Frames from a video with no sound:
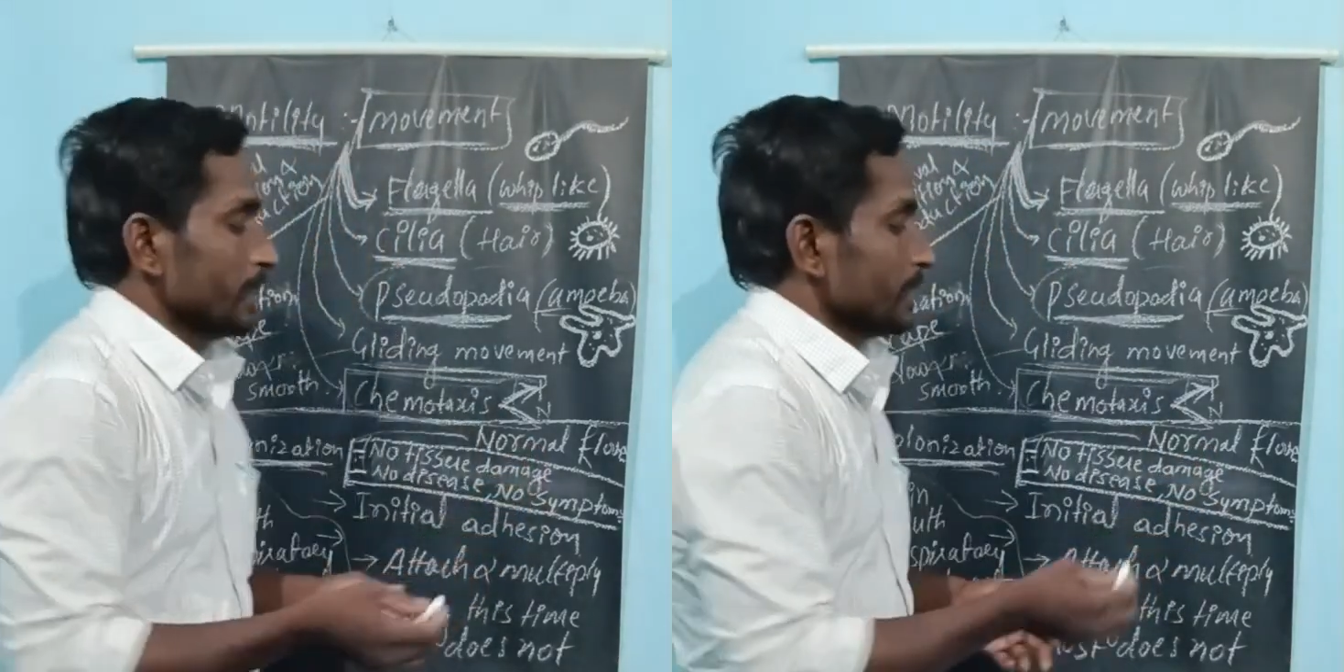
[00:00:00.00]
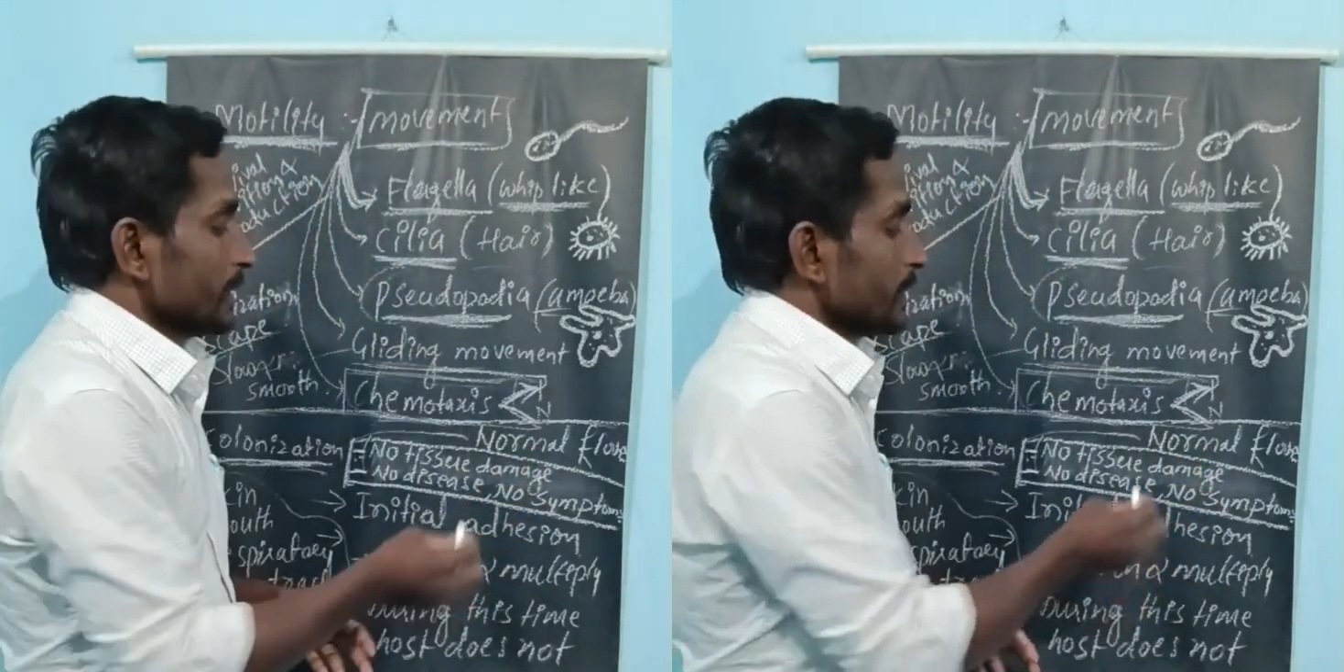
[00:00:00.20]

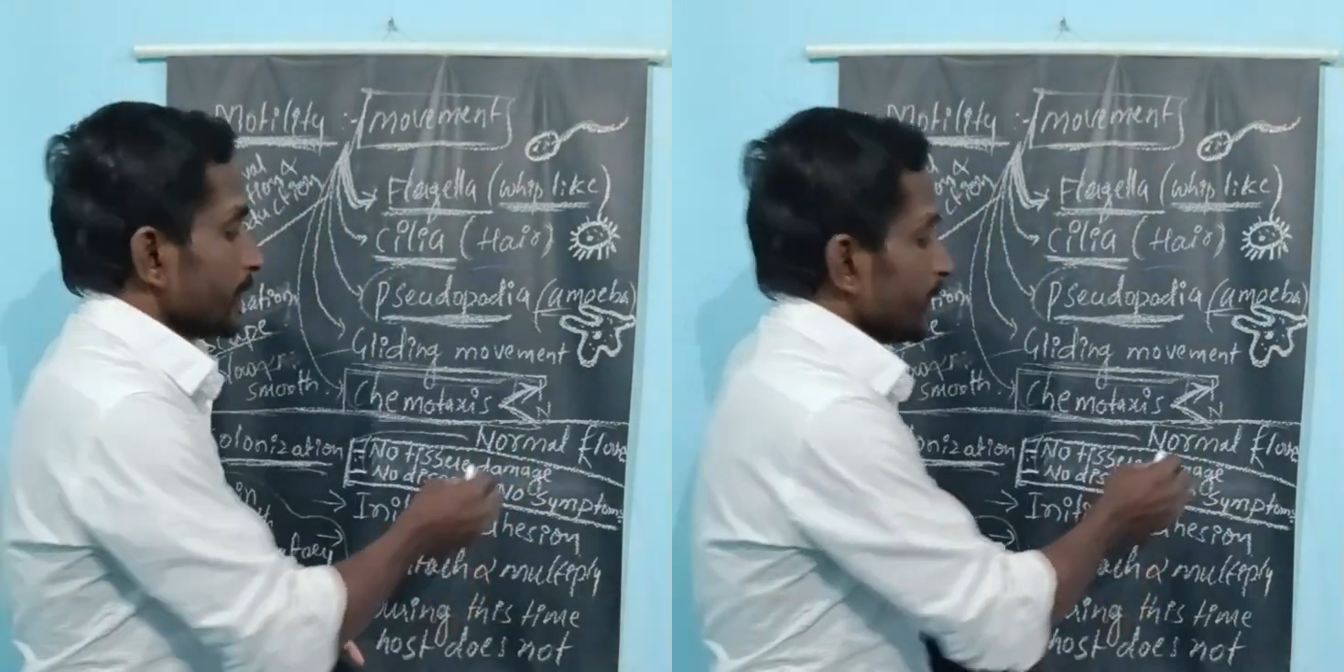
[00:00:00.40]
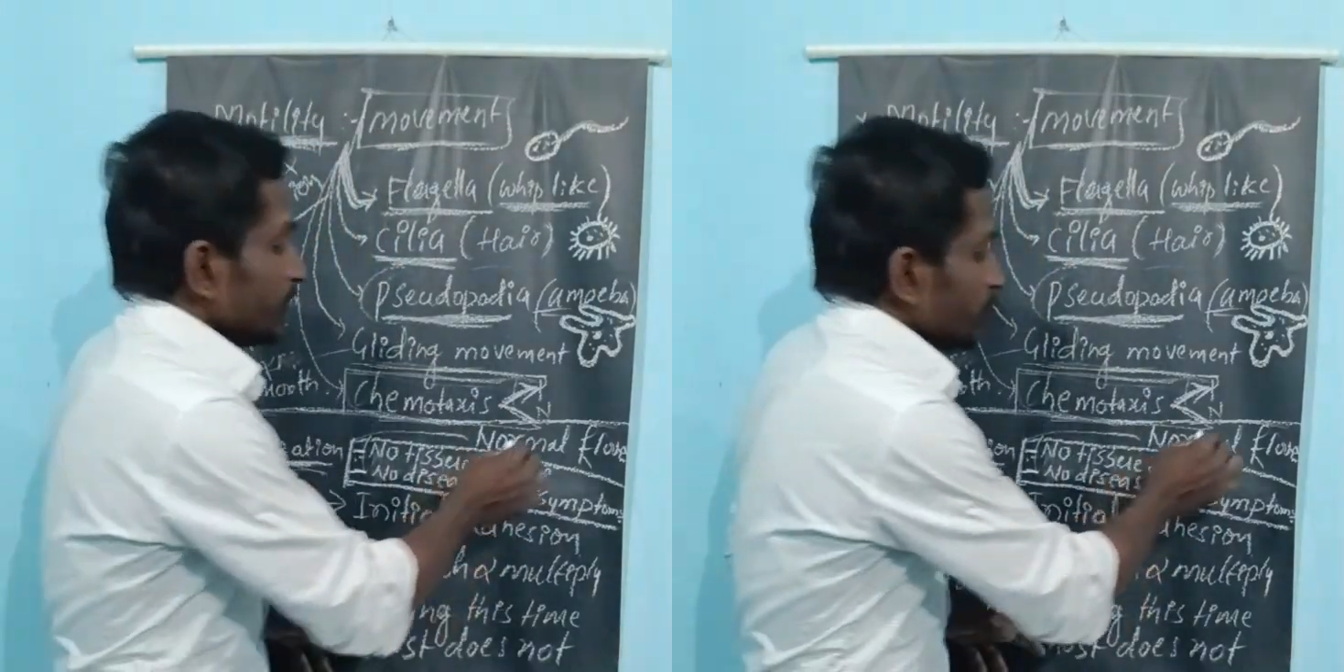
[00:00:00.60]
Here the
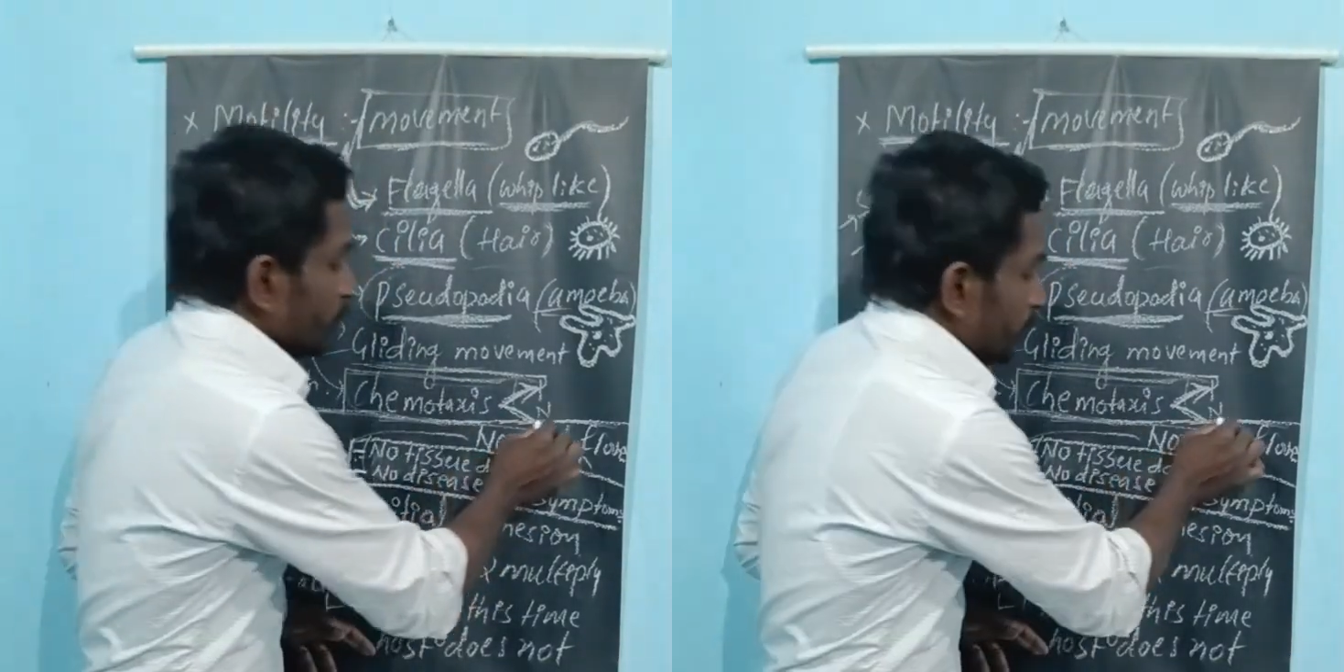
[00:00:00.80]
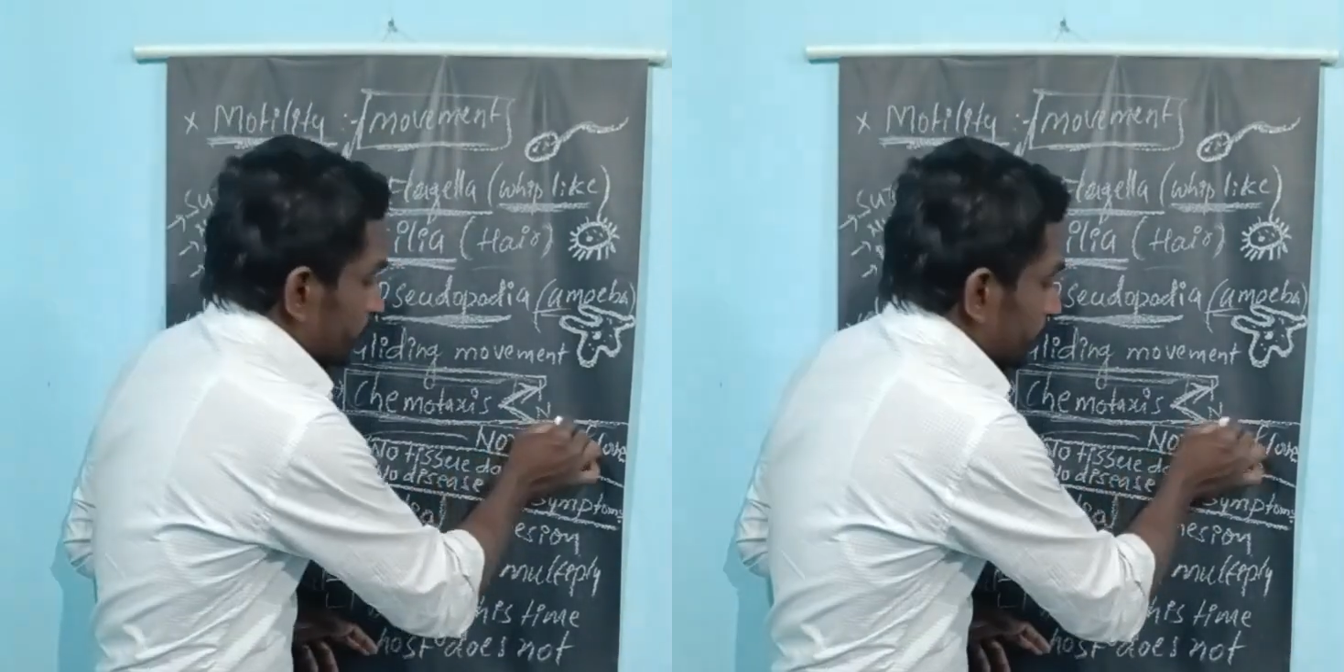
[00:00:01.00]

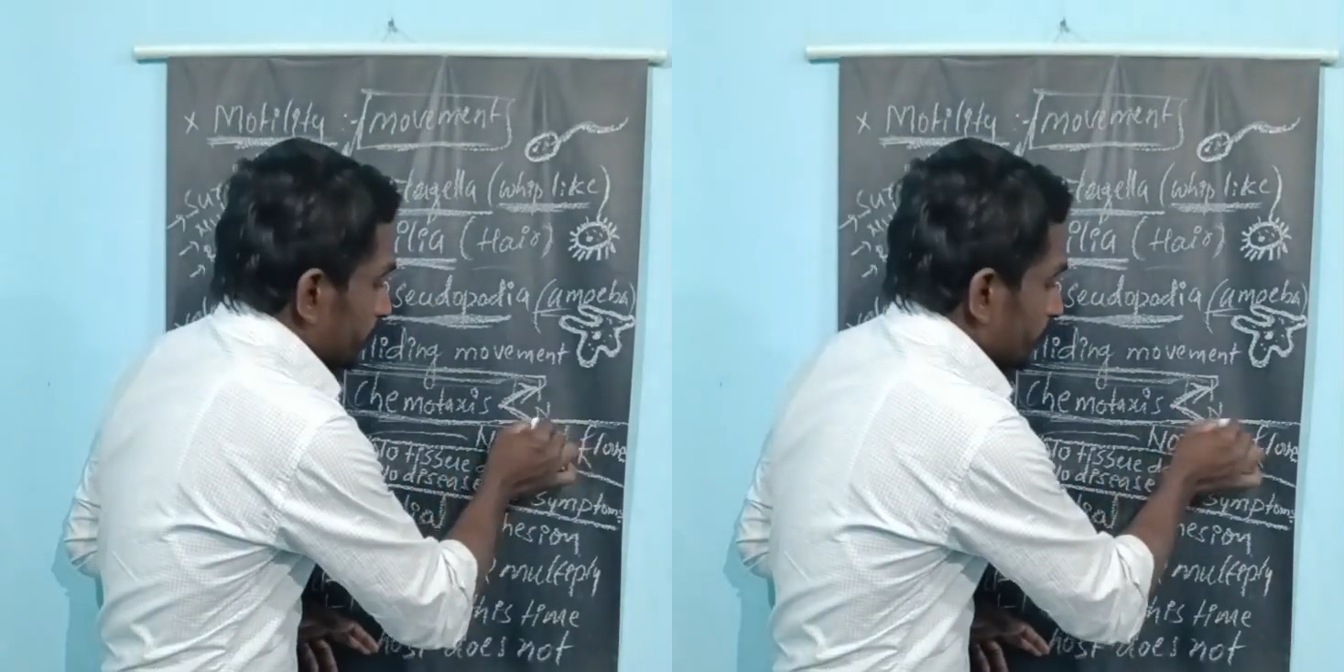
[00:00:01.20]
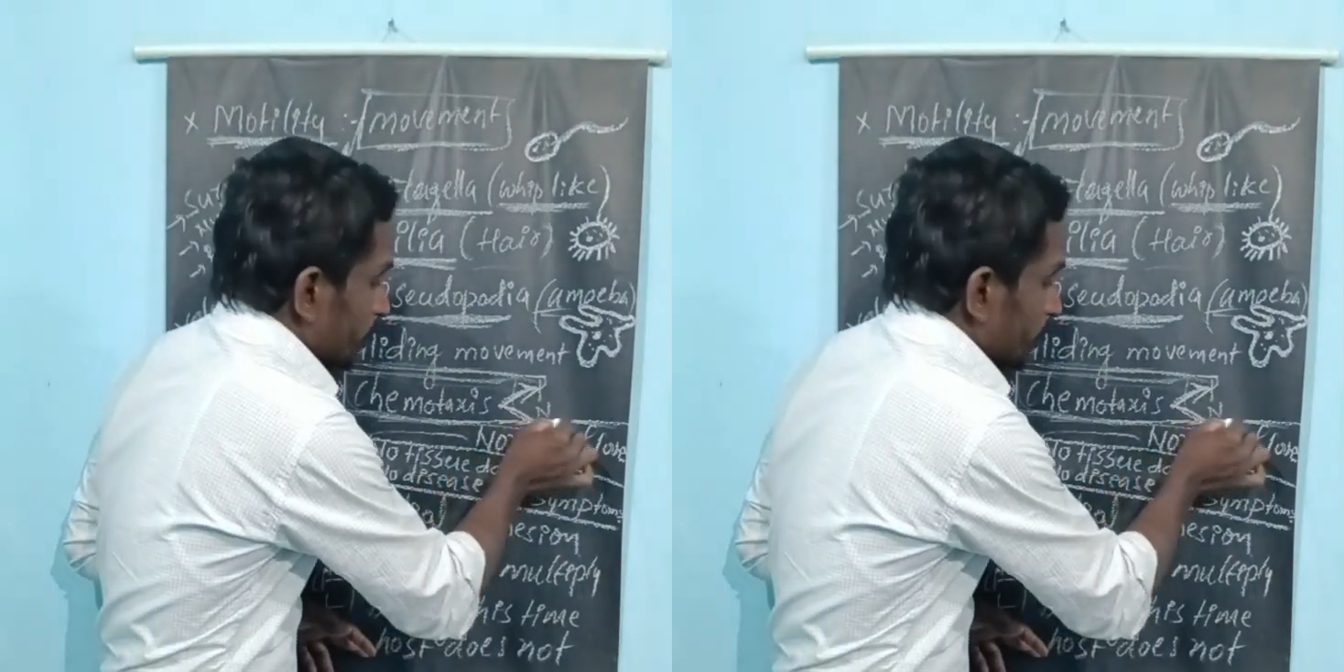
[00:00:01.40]
negative